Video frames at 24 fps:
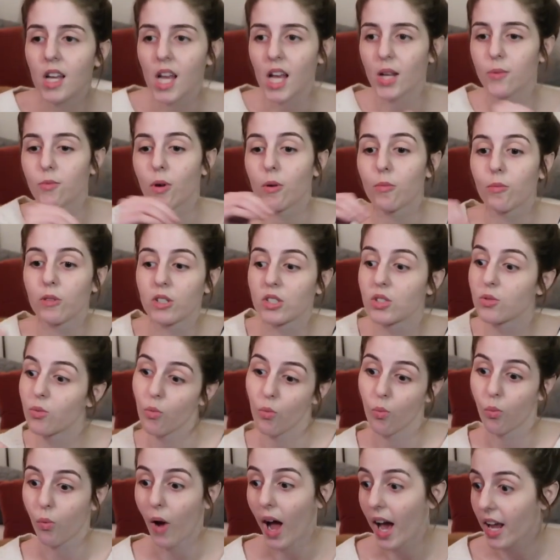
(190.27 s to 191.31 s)
and one was
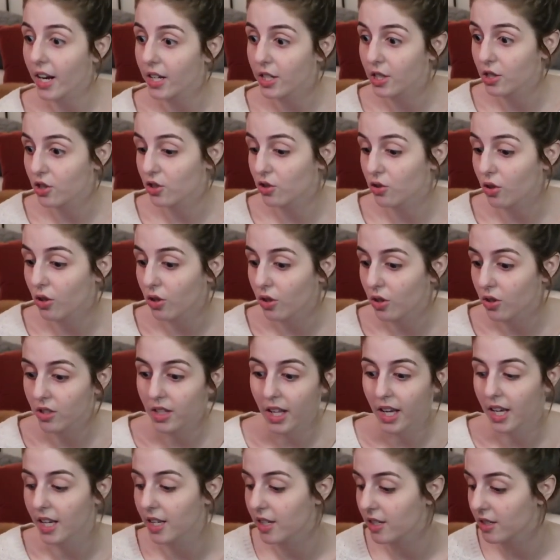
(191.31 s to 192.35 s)
out of control,
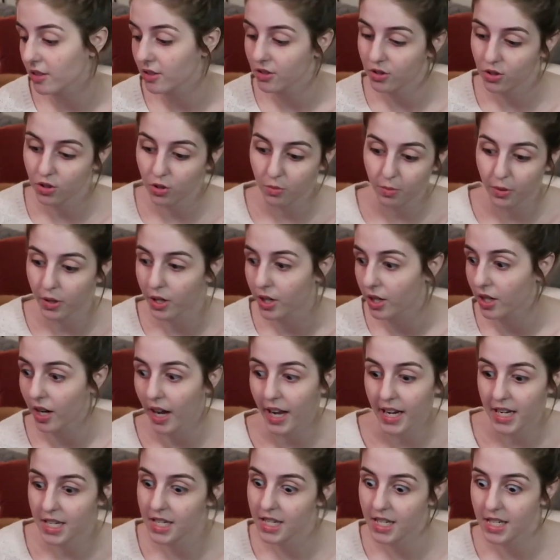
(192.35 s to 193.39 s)
like super
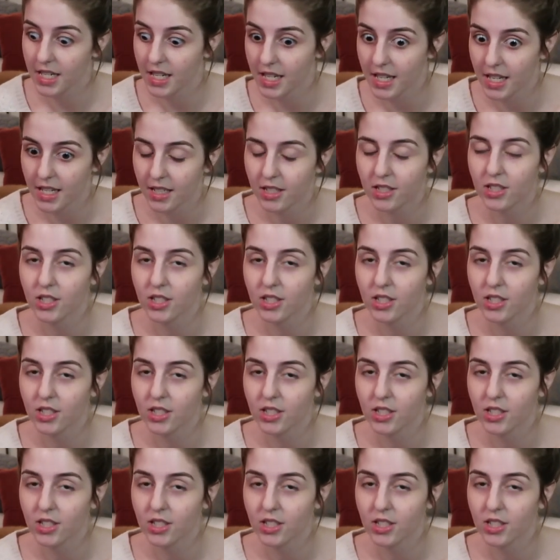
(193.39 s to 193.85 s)
ADD,